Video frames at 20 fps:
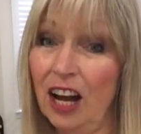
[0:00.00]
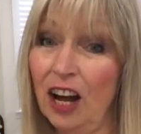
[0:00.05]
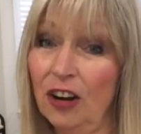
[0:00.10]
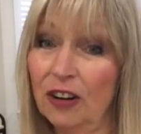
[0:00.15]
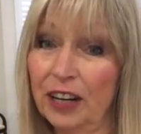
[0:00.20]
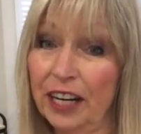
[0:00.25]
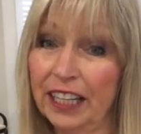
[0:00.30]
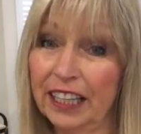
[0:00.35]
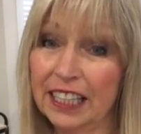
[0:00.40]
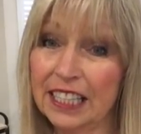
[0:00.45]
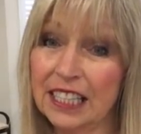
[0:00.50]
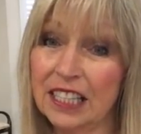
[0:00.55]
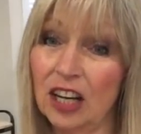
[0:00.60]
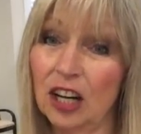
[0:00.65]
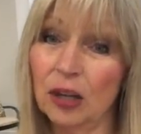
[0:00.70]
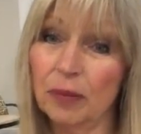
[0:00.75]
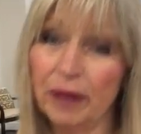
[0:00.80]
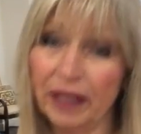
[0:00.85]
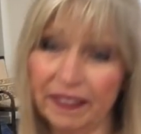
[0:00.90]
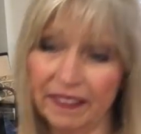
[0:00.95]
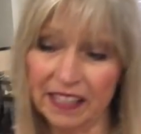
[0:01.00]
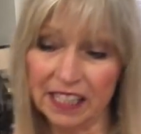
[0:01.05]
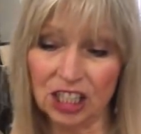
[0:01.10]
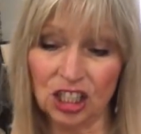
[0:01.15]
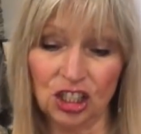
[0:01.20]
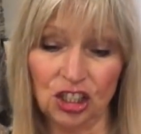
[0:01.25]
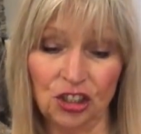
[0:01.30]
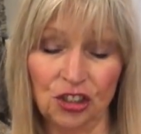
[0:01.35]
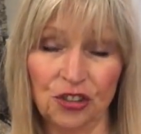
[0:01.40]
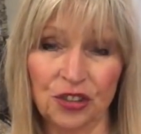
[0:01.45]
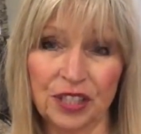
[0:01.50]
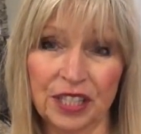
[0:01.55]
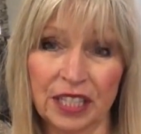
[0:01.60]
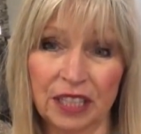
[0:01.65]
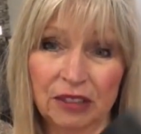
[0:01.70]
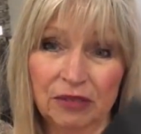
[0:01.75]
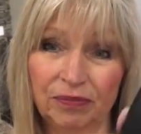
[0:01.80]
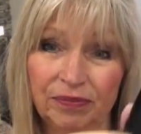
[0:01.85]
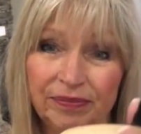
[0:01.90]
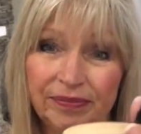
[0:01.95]
All right, let's talk about these shoes.
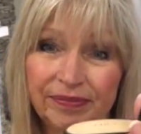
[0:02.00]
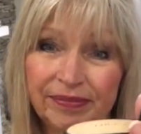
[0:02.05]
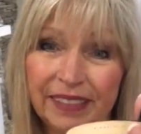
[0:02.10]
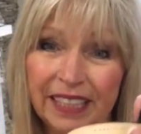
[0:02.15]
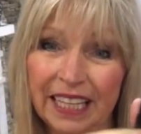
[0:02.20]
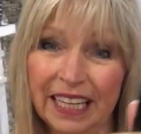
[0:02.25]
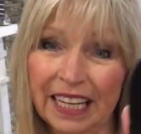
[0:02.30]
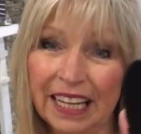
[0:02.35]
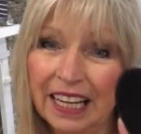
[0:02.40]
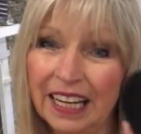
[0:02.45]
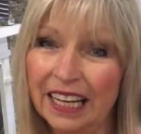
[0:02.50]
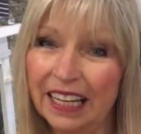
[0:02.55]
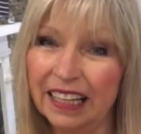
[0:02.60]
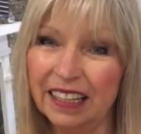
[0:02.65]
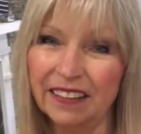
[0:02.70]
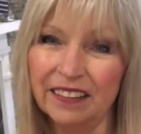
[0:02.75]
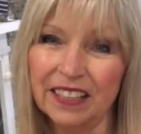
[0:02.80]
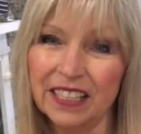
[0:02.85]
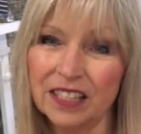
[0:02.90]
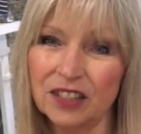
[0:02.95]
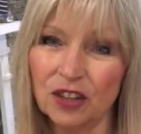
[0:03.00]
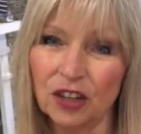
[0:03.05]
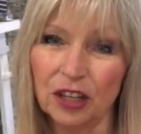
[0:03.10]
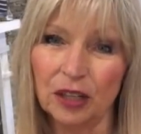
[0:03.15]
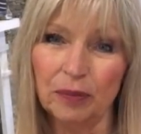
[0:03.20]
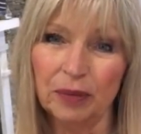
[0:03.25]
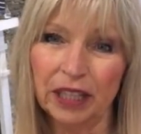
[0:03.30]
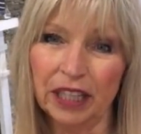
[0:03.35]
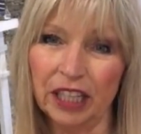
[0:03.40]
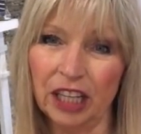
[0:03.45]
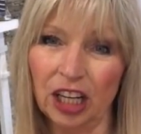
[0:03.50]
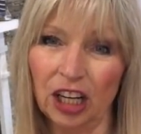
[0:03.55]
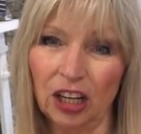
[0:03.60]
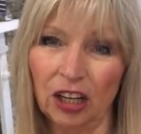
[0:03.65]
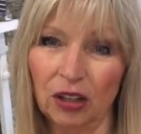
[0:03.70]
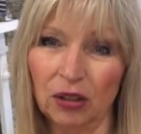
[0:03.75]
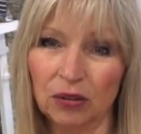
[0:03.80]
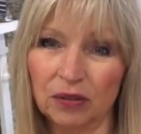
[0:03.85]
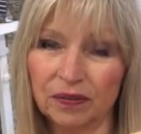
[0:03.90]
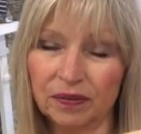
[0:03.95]
These are gonna be a
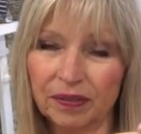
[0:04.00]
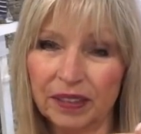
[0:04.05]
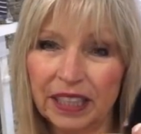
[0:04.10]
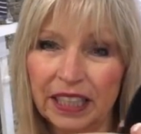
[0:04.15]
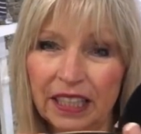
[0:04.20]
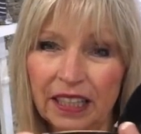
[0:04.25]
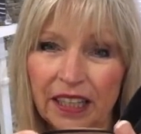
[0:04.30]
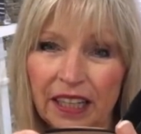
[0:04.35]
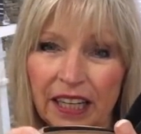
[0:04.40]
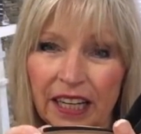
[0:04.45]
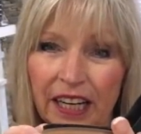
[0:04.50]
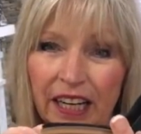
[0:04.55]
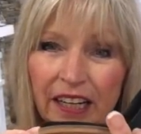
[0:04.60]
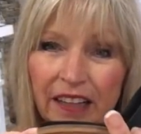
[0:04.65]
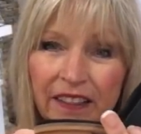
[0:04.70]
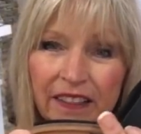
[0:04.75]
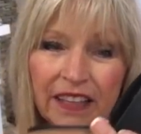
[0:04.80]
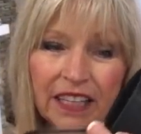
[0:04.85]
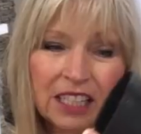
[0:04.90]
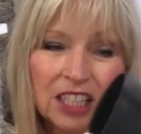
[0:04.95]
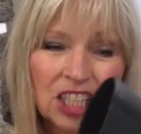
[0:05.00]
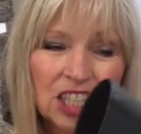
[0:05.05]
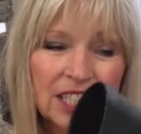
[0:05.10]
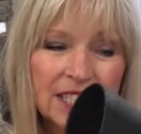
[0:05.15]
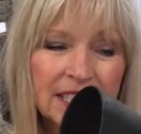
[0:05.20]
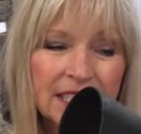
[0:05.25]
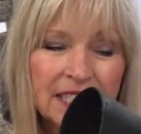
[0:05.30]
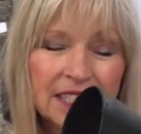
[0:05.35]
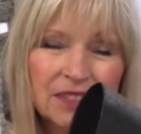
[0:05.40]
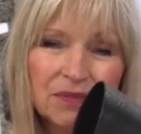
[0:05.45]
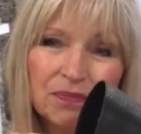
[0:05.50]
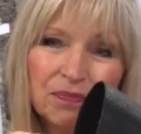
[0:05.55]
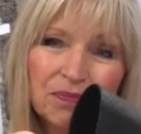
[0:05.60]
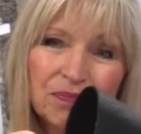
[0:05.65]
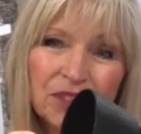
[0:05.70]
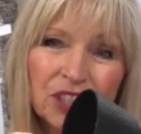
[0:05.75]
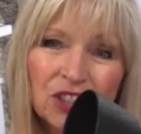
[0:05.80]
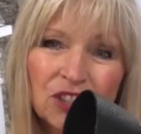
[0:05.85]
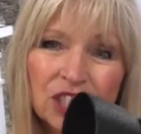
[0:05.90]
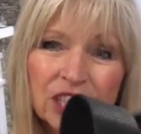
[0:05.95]
no. Yeah, they just,
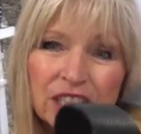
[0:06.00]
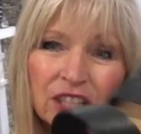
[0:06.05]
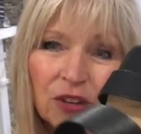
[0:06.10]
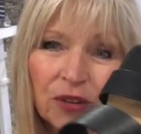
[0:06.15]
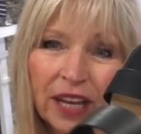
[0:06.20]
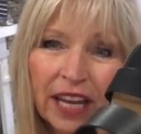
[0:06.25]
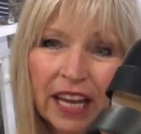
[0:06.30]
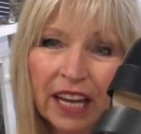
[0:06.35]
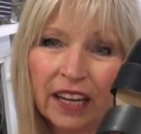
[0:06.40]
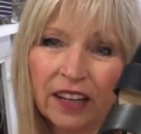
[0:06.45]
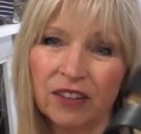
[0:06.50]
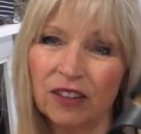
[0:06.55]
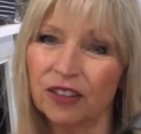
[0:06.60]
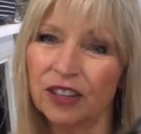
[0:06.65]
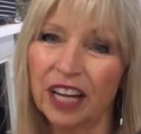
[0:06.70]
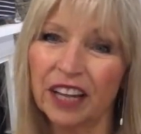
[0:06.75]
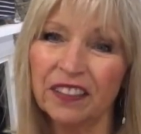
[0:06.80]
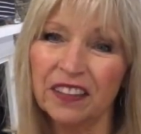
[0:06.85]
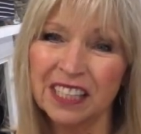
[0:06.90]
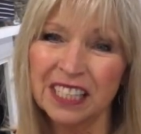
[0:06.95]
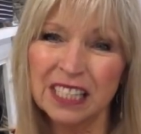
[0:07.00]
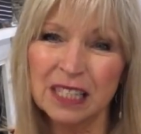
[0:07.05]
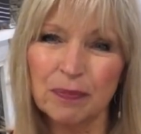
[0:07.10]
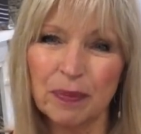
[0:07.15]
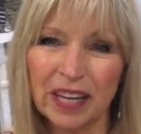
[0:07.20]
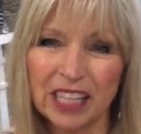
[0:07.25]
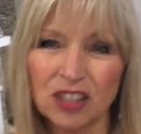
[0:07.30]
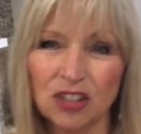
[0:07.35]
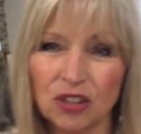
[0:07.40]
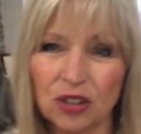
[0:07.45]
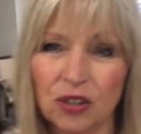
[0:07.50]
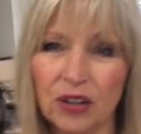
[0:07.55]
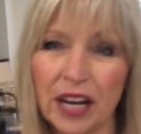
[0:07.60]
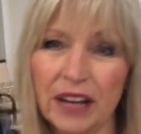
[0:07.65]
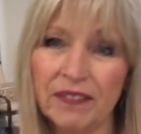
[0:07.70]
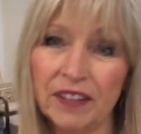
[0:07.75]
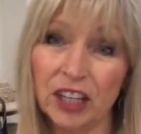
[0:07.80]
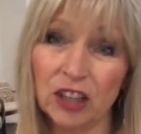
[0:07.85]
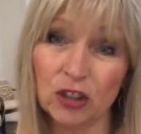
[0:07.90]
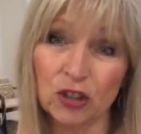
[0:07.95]
they're just okay. They're nothing special. I
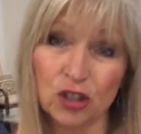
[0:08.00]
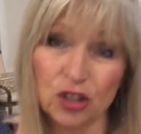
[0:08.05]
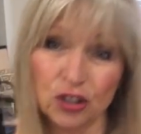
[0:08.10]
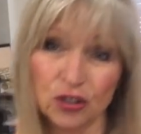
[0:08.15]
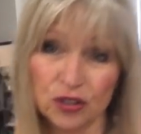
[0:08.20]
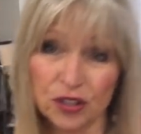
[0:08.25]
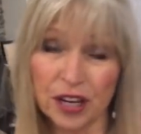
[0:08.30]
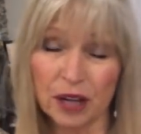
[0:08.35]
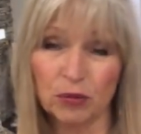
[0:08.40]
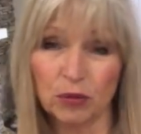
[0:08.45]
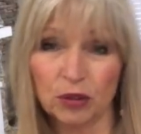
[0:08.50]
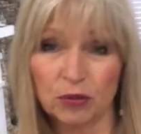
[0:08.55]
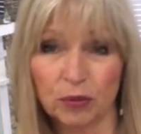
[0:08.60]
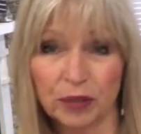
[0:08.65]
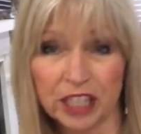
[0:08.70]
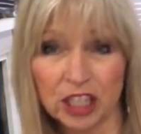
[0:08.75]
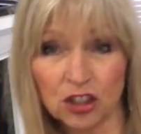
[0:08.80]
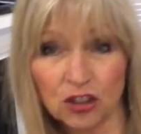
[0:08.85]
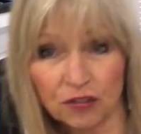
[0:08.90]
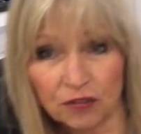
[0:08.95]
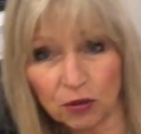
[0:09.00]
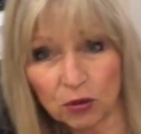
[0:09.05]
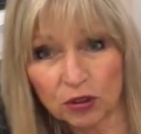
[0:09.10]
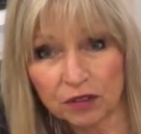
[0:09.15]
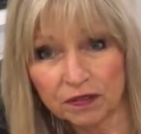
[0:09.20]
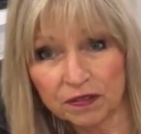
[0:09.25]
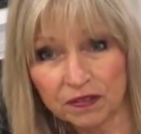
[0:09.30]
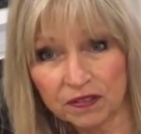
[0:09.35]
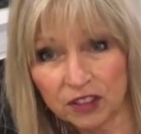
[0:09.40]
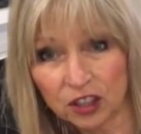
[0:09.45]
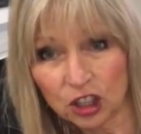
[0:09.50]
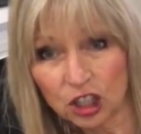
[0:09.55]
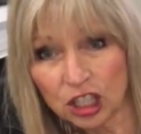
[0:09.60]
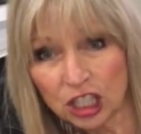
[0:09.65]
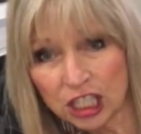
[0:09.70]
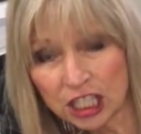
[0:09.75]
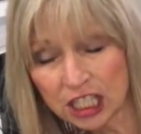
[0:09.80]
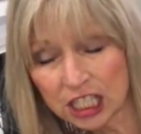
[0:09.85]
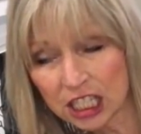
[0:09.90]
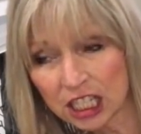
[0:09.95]
have other shoes I would reach for
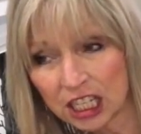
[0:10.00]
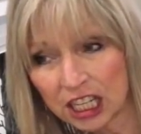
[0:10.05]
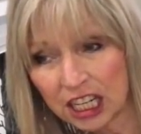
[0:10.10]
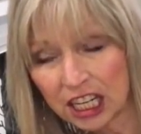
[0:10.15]
first.